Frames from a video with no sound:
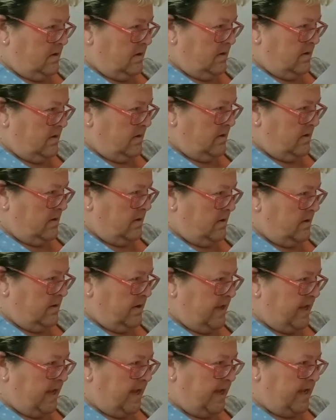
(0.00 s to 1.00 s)

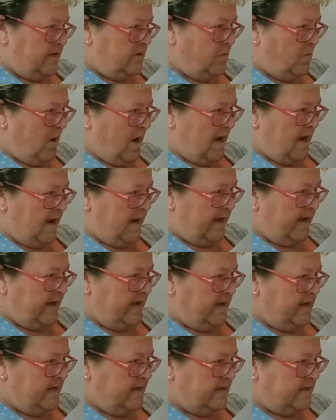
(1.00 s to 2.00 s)
Uh, N
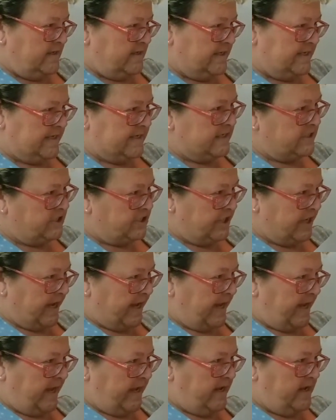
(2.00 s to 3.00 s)
Y D
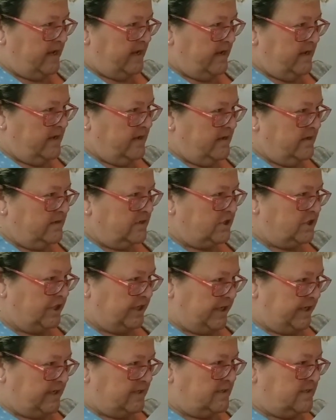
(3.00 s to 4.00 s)
J
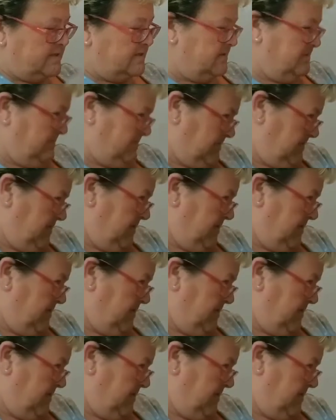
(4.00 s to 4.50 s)
jeans.